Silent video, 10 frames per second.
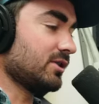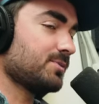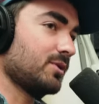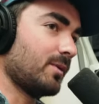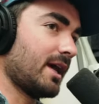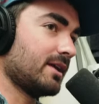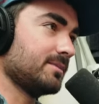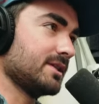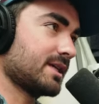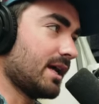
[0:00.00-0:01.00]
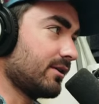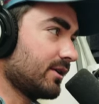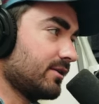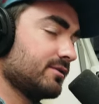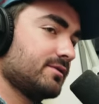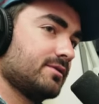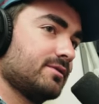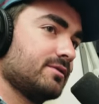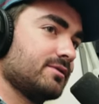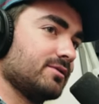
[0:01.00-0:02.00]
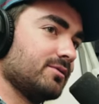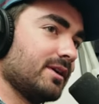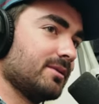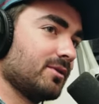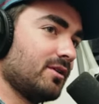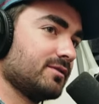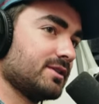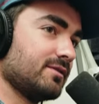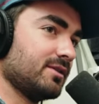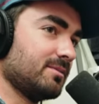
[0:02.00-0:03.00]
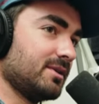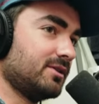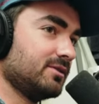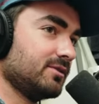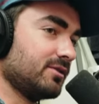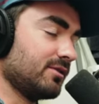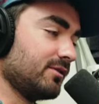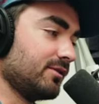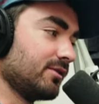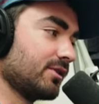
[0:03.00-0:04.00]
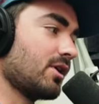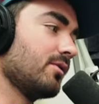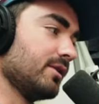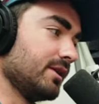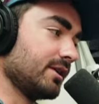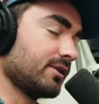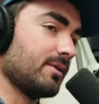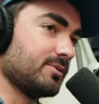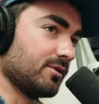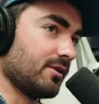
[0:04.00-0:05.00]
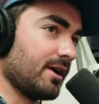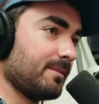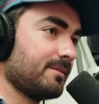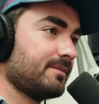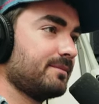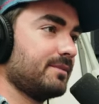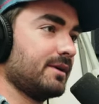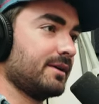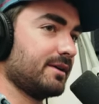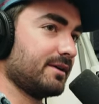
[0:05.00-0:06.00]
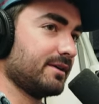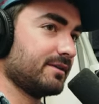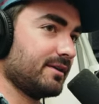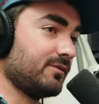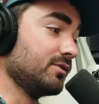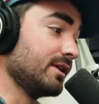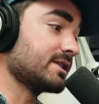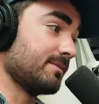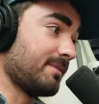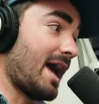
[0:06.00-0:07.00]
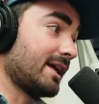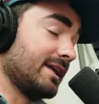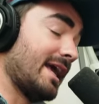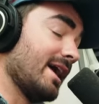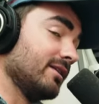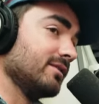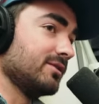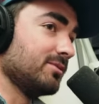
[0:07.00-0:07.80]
also put random discount codes to random golf stuff in the middle. They're they're coded in a cryptogram, but uh, if you listen back again,